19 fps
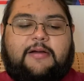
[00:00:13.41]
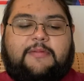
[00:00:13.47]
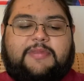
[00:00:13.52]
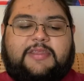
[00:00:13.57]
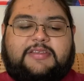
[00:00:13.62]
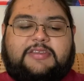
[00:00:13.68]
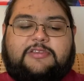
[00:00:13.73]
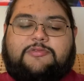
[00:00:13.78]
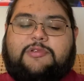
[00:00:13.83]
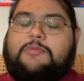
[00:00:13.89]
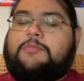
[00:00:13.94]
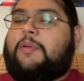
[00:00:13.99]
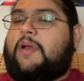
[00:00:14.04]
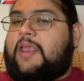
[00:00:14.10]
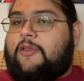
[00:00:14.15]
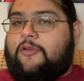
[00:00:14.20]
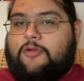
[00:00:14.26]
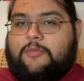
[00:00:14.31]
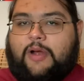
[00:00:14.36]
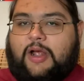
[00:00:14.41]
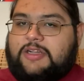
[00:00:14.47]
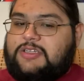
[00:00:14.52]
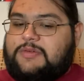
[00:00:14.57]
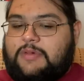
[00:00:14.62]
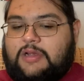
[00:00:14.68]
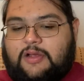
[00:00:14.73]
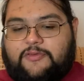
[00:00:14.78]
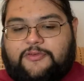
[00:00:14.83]
This is written by Hiro
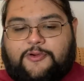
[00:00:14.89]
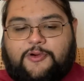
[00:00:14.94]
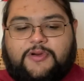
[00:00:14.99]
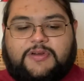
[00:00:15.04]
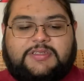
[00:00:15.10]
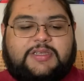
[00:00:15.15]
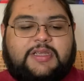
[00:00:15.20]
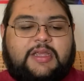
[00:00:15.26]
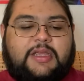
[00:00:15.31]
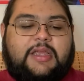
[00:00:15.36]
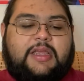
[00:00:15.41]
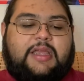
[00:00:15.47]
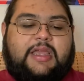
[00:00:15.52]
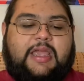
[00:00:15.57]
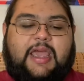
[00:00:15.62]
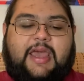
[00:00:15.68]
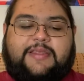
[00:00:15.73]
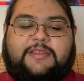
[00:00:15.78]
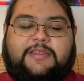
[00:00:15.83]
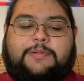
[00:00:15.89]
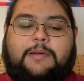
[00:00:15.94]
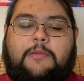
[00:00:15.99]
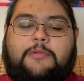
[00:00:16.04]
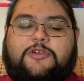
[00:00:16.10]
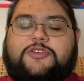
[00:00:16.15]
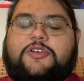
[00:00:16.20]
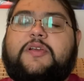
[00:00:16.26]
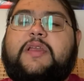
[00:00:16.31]
Mashima, of course, and the
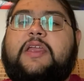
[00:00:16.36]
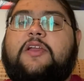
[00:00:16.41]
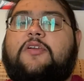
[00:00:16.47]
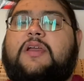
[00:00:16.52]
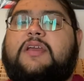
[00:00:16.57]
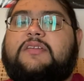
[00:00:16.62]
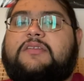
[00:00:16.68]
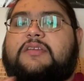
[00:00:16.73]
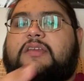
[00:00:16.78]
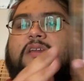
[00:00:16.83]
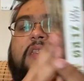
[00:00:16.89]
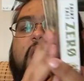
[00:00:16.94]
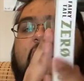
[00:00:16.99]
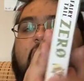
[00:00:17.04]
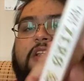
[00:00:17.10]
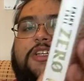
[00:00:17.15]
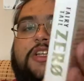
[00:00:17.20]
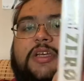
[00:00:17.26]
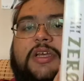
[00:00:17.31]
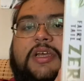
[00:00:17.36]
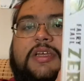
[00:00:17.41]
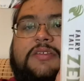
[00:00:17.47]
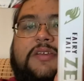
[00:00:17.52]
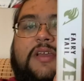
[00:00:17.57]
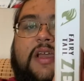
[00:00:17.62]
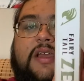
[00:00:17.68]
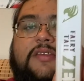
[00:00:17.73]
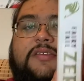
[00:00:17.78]
publisher here is Kodansha, as
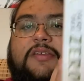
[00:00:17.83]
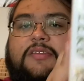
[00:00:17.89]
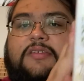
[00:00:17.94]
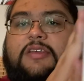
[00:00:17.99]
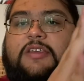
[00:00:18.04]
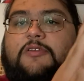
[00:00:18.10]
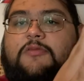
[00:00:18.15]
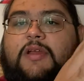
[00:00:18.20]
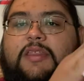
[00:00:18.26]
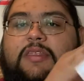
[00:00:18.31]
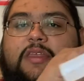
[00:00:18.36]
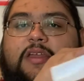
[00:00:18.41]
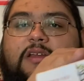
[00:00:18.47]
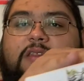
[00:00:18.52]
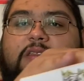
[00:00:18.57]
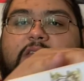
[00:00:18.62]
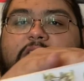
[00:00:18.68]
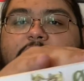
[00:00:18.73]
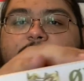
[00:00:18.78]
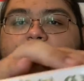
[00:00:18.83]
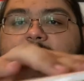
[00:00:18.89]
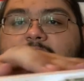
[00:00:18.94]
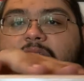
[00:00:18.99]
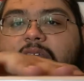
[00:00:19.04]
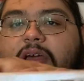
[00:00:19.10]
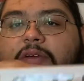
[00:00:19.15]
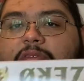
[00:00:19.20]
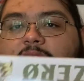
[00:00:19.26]
you guys can see right there. This is what the
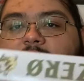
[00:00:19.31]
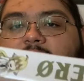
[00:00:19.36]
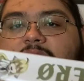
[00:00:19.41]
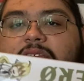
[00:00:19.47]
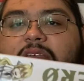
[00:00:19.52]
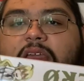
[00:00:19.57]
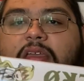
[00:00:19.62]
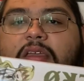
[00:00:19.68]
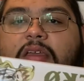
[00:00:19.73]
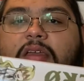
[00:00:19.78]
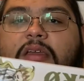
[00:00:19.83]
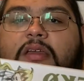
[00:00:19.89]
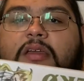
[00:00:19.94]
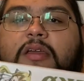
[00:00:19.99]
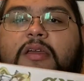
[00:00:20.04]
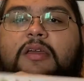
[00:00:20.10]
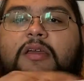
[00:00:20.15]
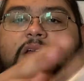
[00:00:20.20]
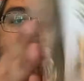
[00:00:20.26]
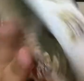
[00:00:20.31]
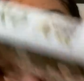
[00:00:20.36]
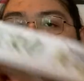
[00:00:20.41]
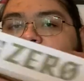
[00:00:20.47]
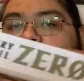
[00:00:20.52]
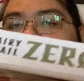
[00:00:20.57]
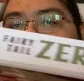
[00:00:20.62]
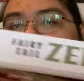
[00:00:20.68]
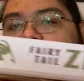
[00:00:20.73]
cover looks like.
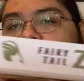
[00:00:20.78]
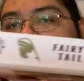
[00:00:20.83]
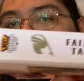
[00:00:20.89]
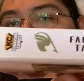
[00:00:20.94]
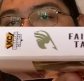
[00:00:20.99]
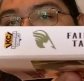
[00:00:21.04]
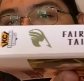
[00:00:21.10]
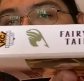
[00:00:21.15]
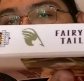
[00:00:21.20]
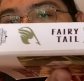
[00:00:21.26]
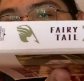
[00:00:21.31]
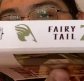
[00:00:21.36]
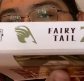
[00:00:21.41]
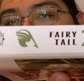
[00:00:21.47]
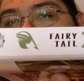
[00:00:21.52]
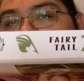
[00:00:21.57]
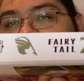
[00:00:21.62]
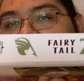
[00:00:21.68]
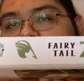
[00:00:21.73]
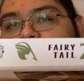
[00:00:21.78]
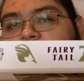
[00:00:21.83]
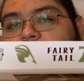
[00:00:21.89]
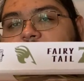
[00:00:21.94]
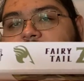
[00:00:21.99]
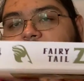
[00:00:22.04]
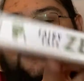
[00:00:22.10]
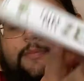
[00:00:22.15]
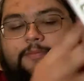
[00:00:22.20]
I think this is the right way to do
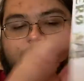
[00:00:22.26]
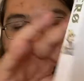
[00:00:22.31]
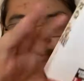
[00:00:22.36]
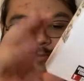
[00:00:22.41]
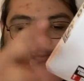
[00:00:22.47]
it, yep.